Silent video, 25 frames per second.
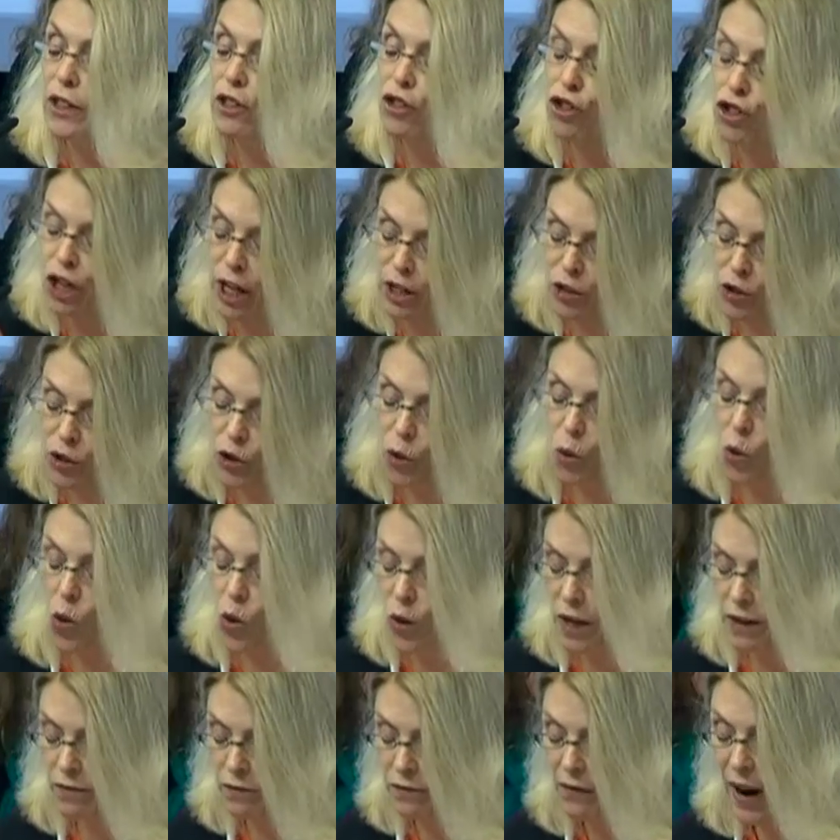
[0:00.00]
gender
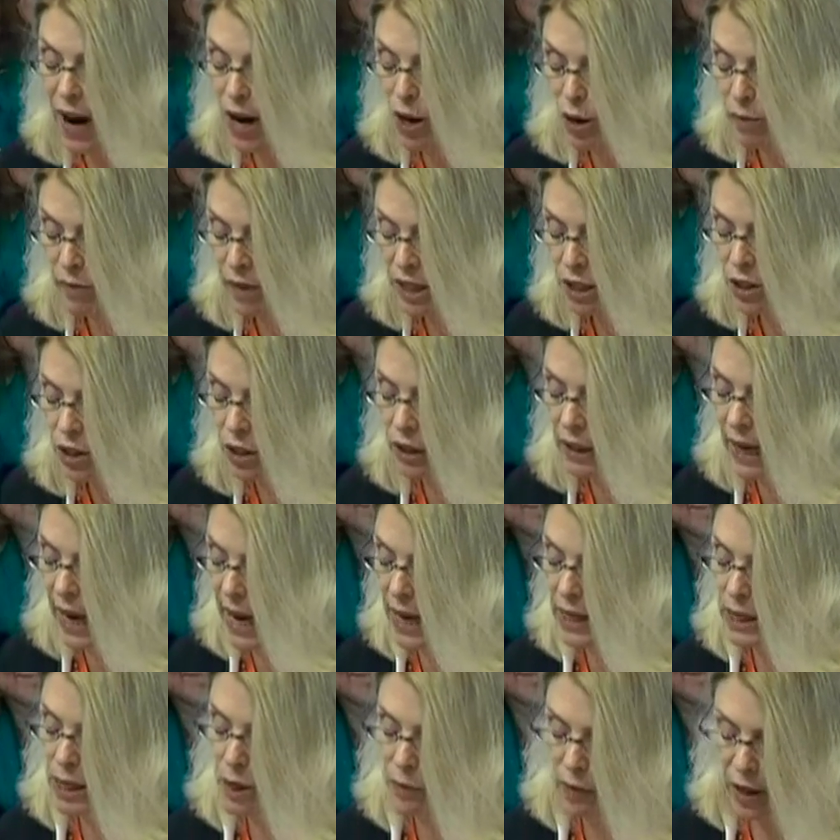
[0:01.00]
or environmental
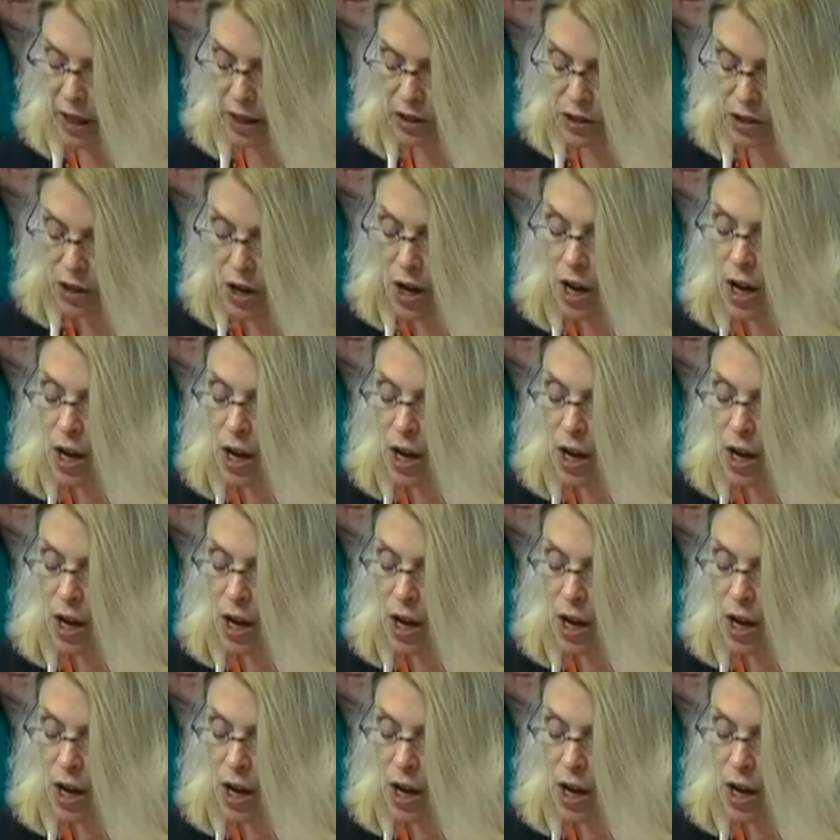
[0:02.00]
aspects